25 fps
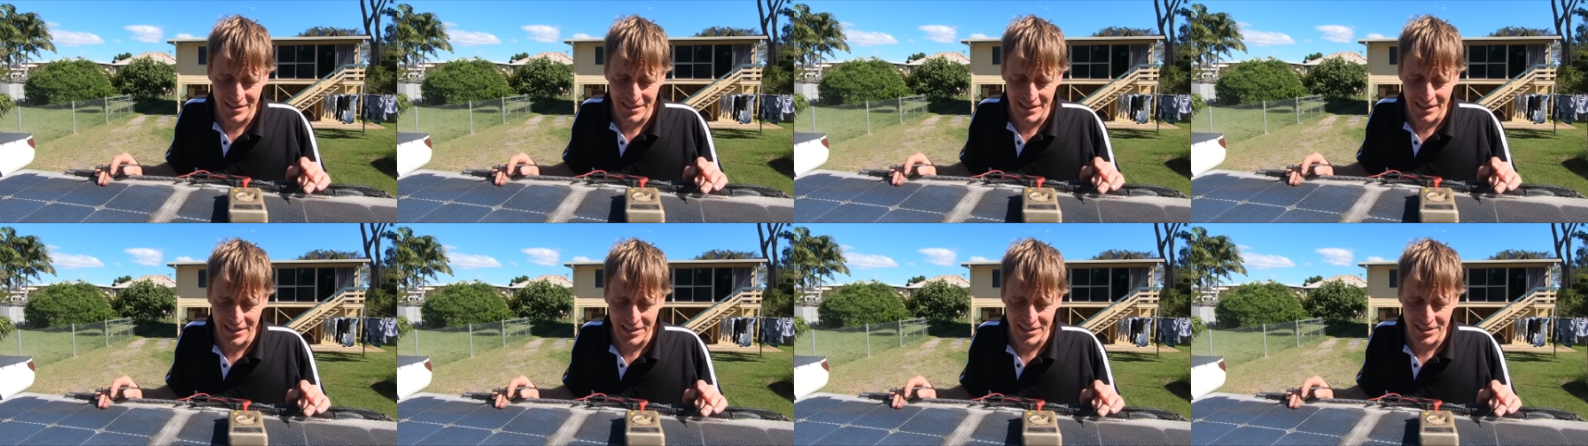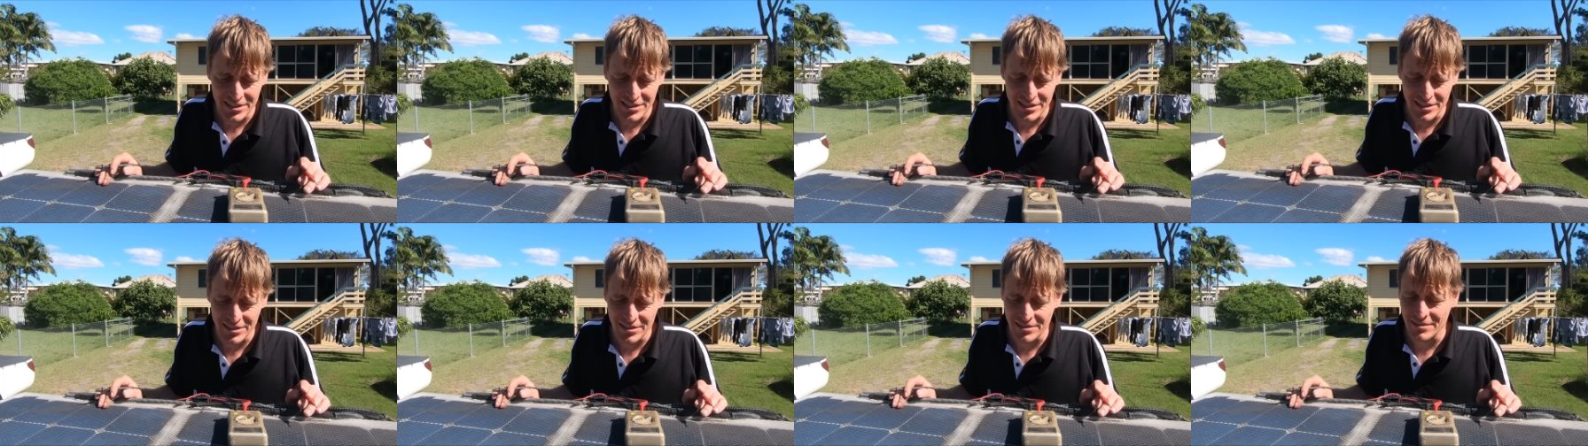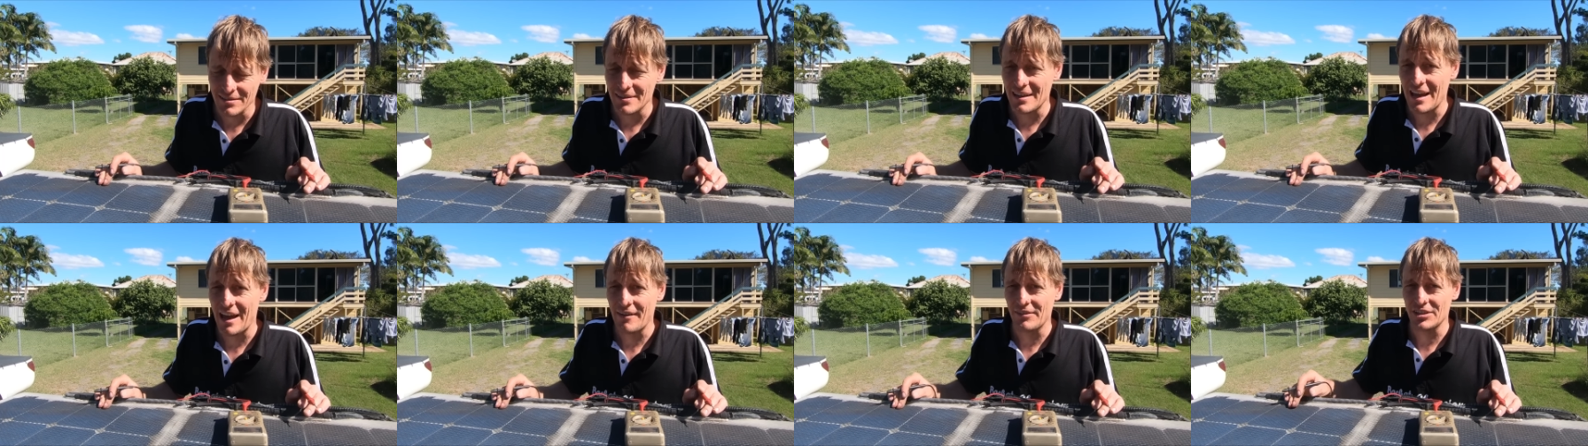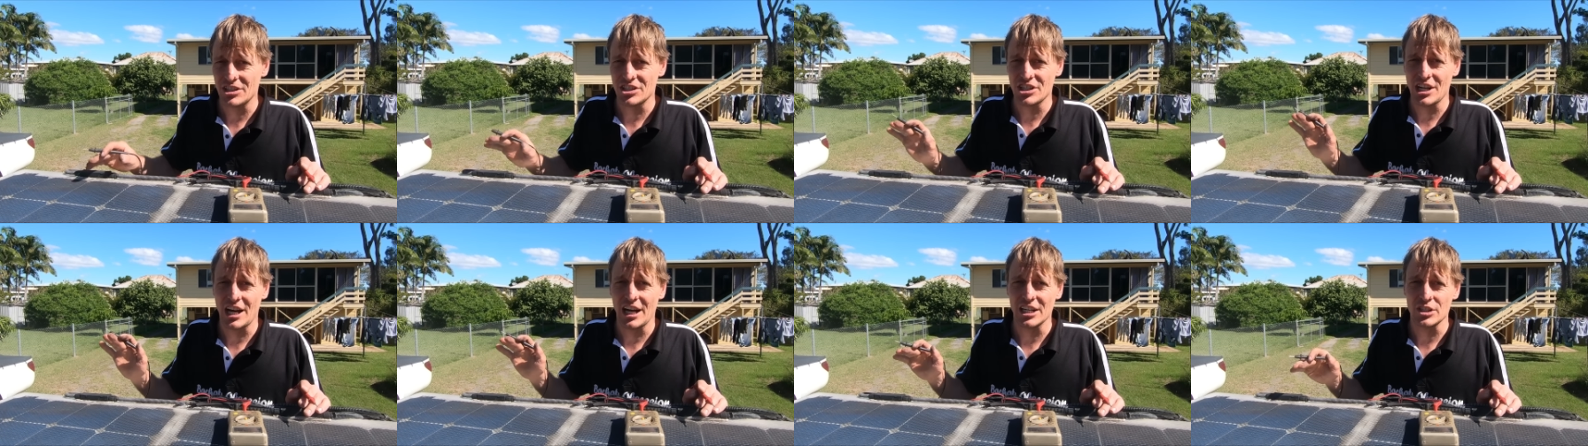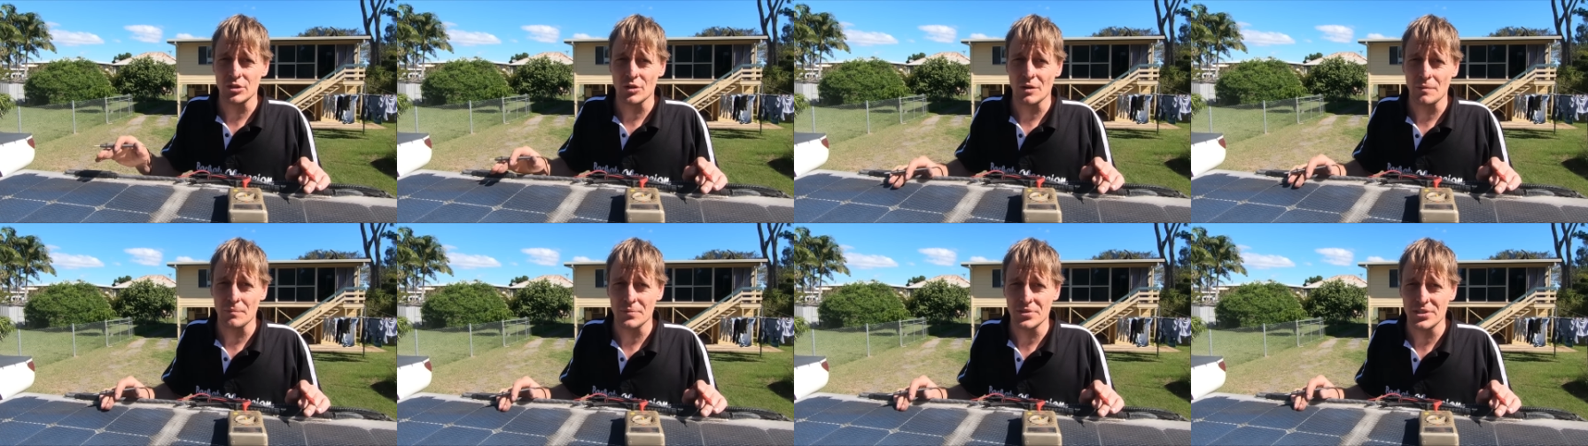at least just have a
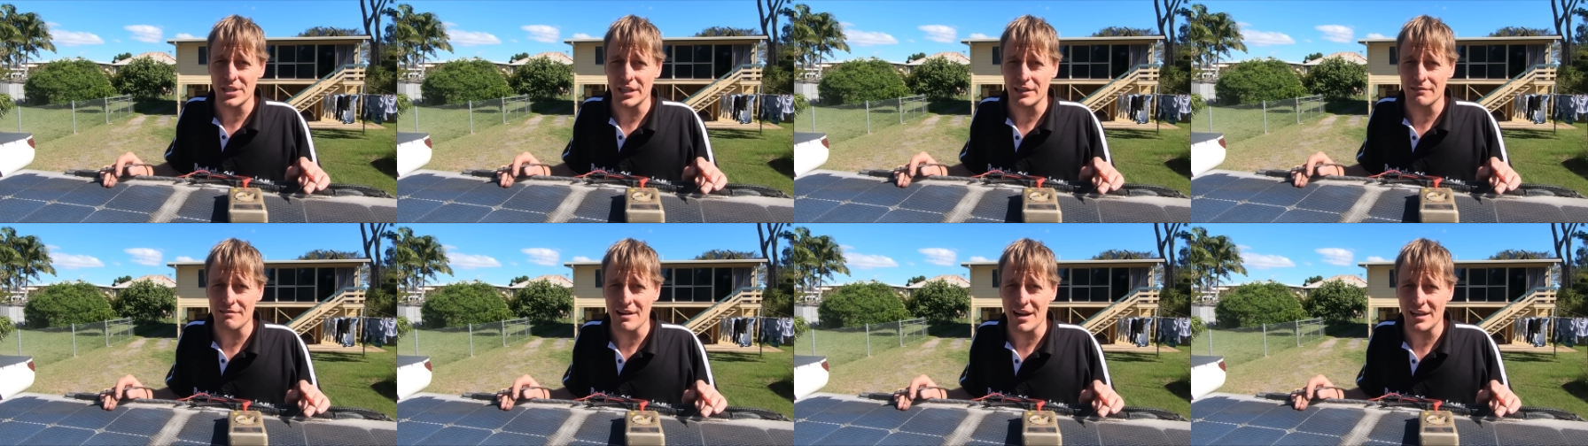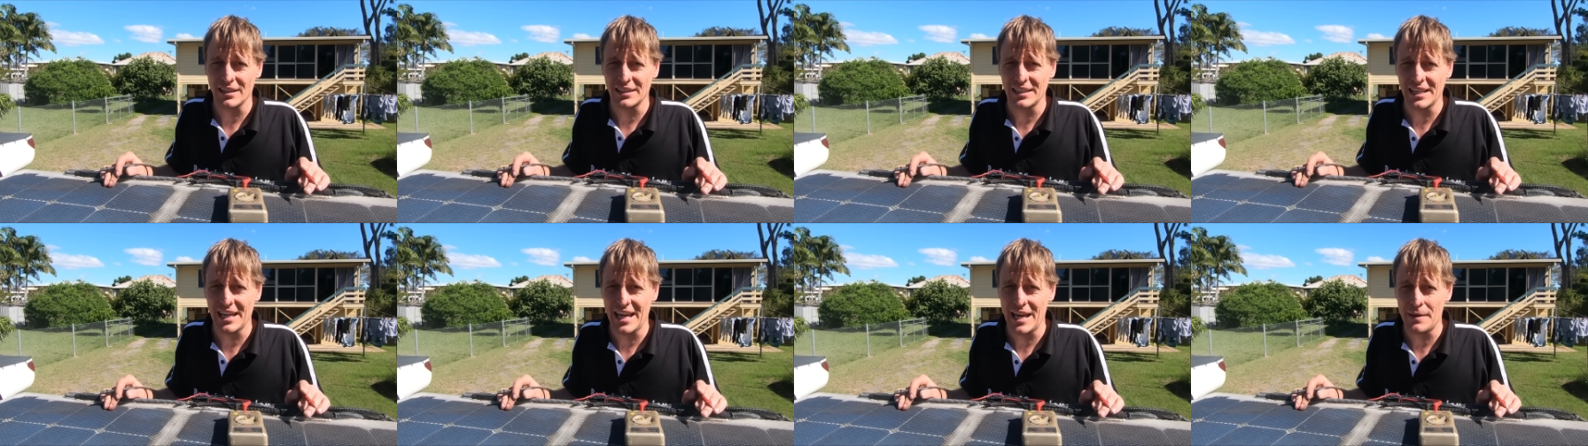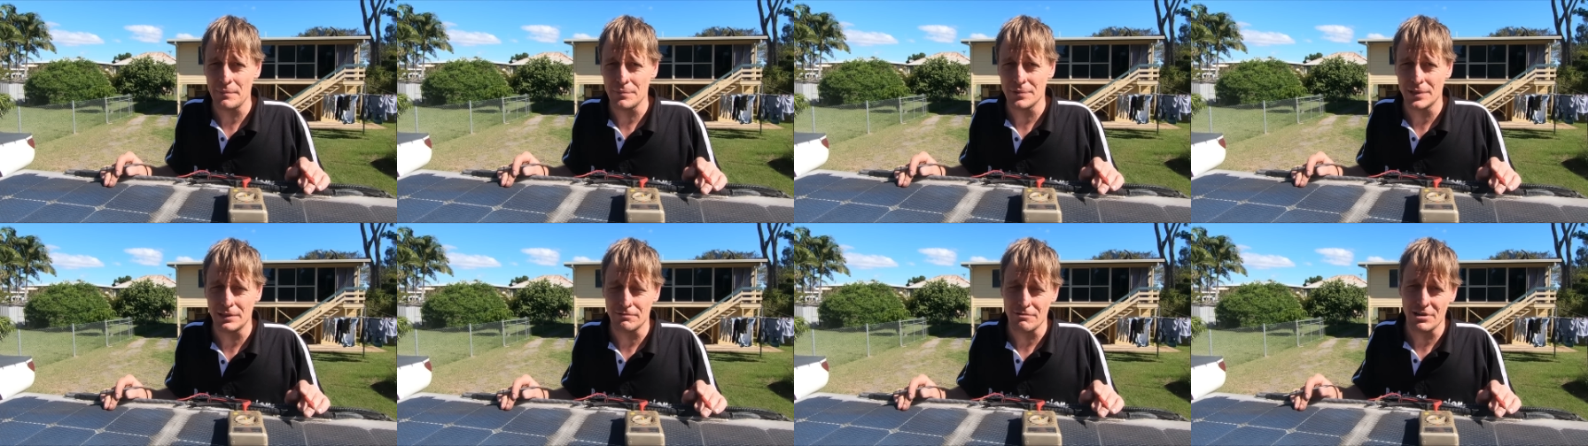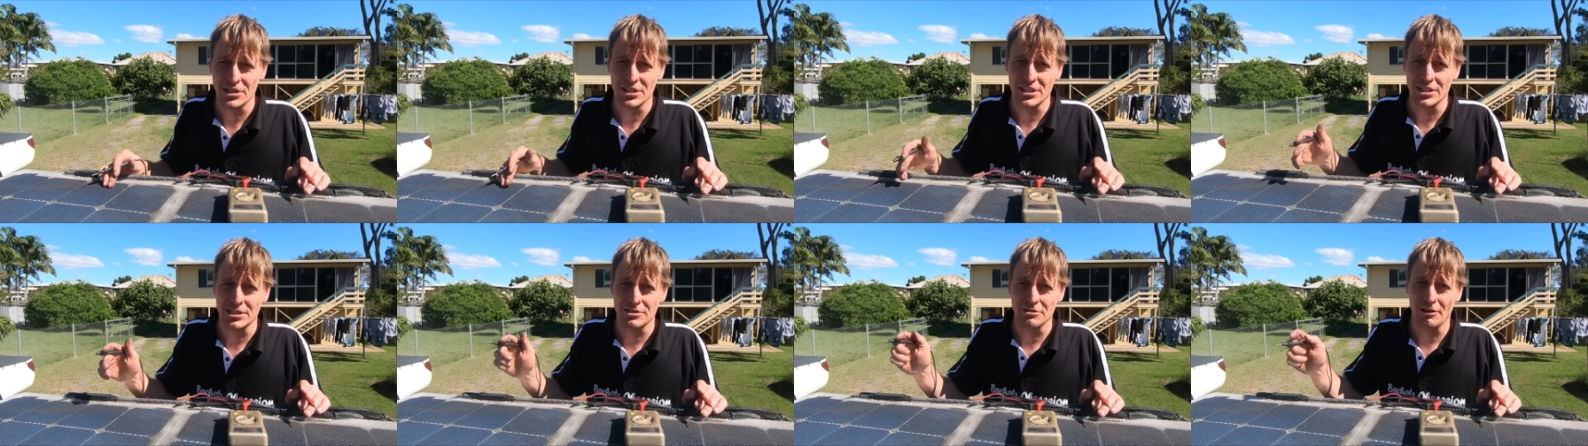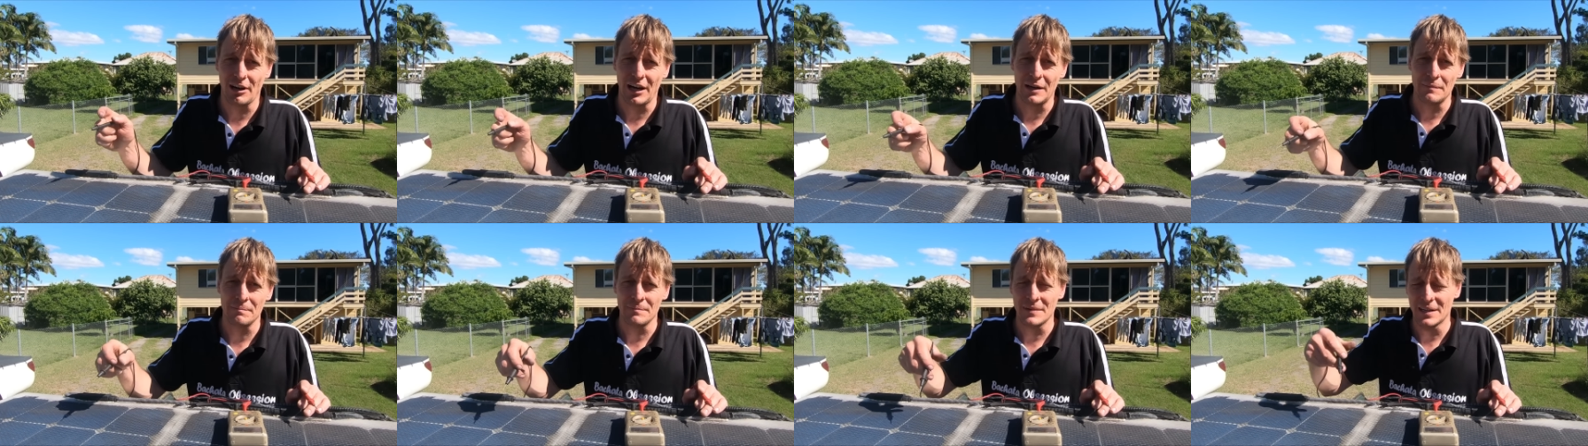charge when I'm sitting around camp the rest of the
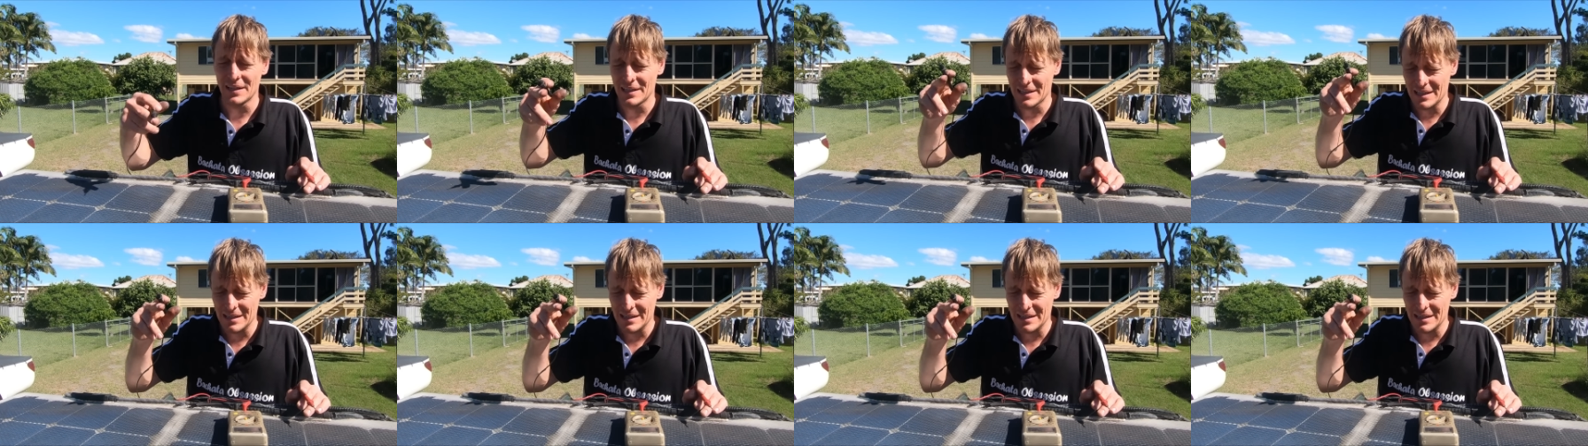time.